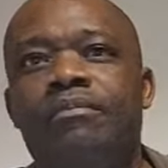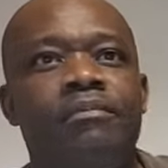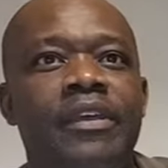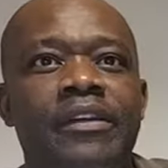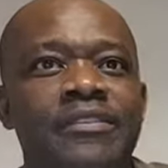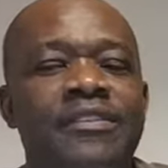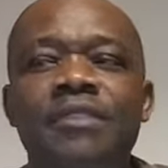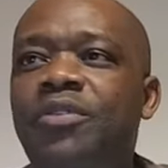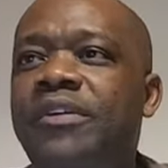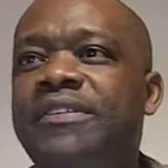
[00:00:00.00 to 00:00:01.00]
The
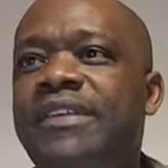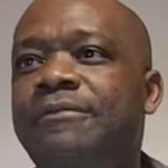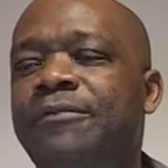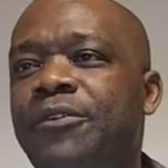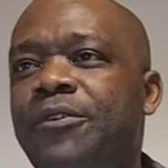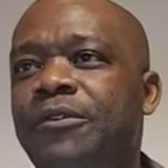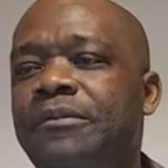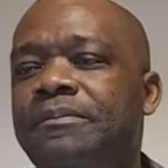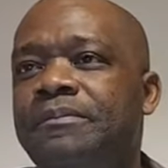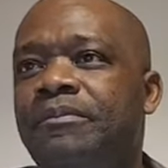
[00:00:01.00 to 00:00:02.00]
scripture is there for you.
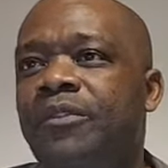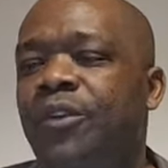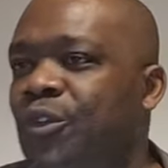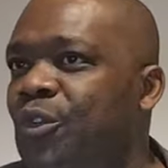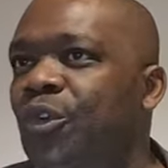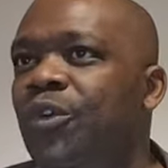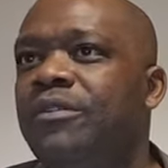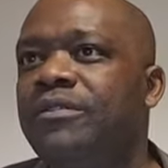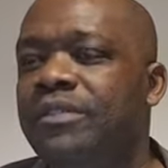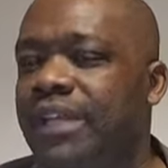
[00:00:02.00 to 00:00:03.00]
You
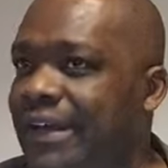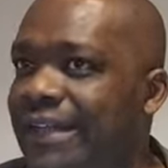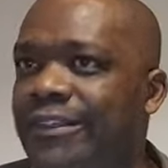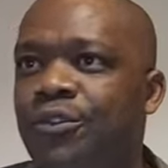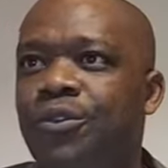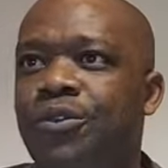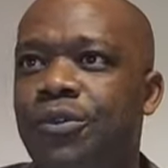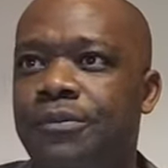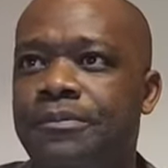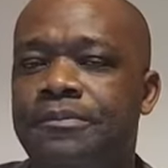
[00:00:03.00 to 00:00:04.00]
know the right thing to
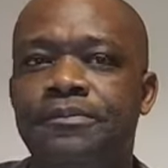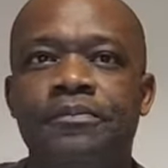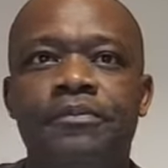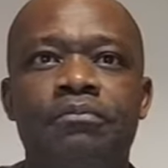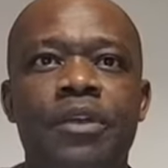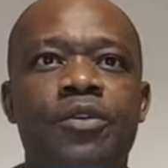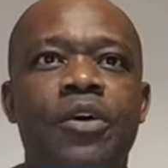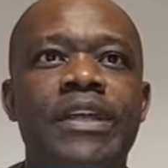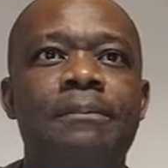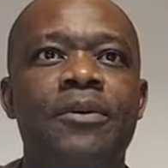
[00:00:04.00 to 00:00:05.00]
do. May
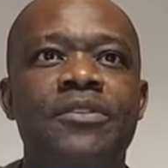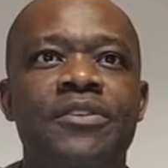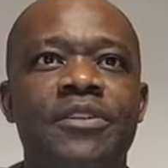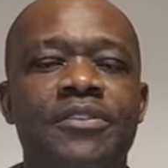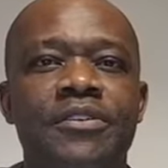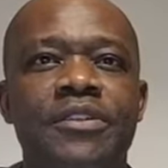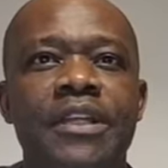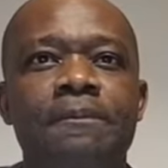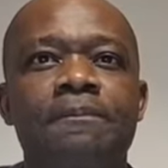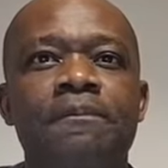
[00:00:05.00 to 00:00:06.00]
God help us in Jesus'
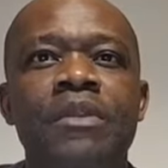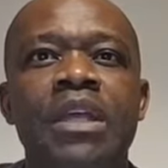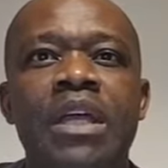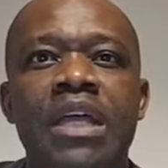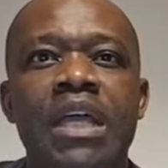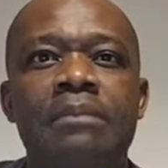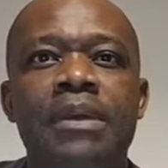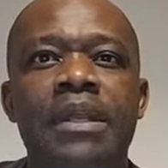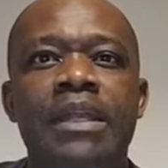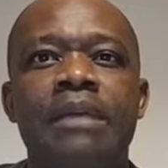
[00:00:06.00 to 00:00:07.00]
name.
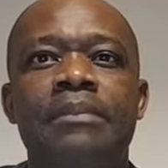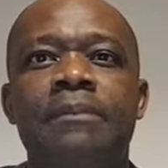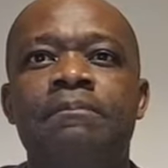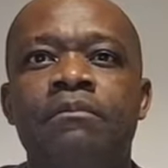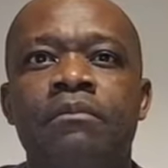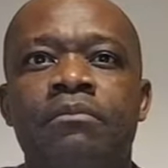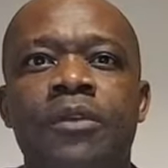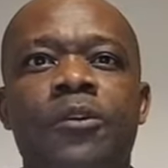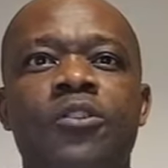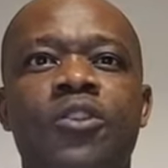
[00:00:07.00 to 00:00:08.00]
Amen and amen.
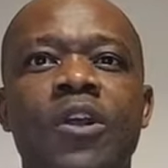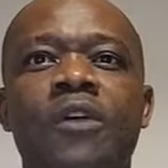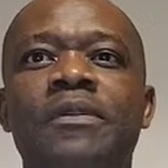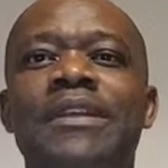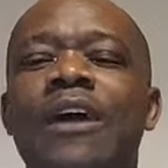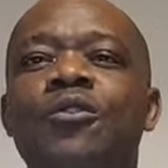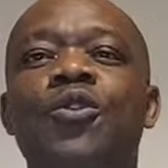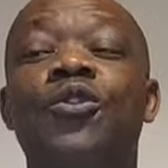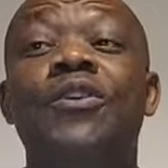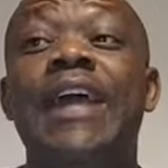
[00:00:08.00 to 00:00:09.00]
Because a lot of things that
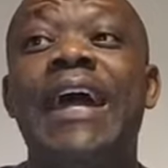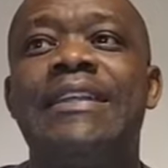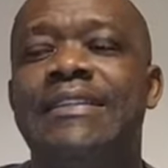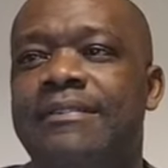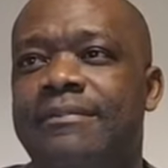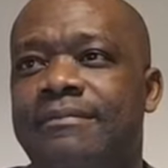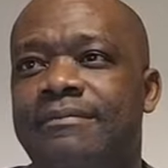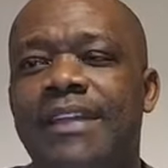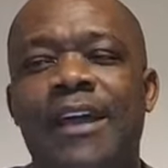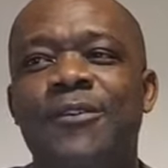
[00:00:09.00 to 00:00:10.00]
look right,
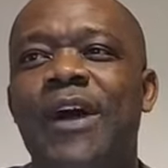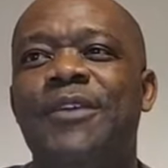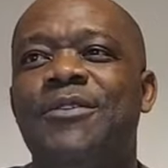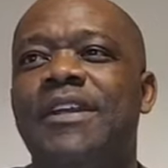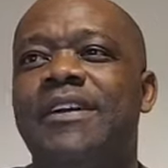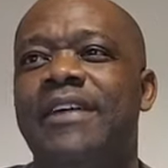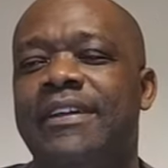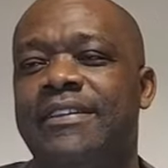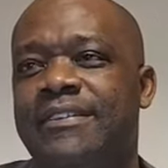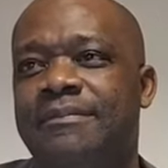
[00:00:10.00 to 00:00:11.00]
they are not actually
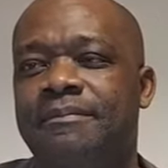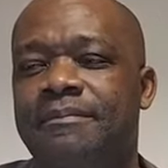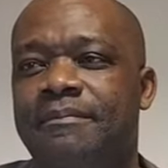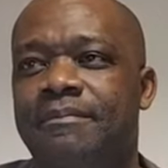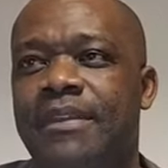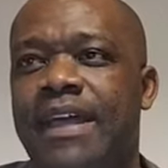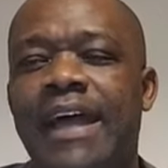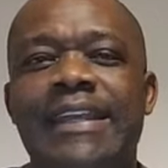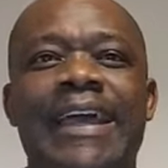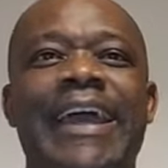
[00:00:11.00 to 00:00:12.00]
right.
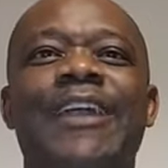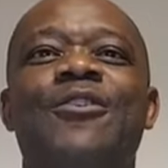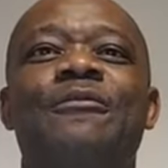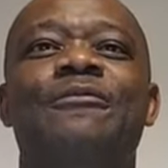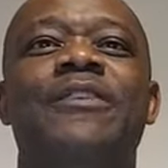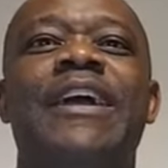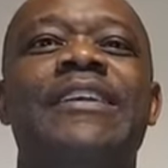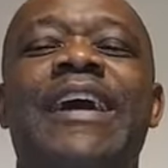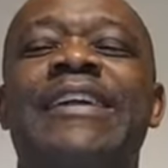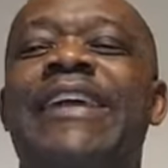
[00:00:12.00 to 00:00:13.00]
At the end of
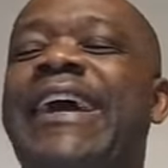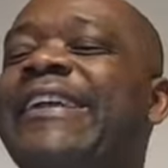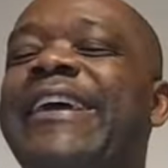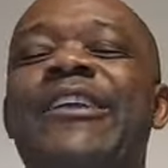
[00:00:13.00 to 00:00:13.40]
and at the at the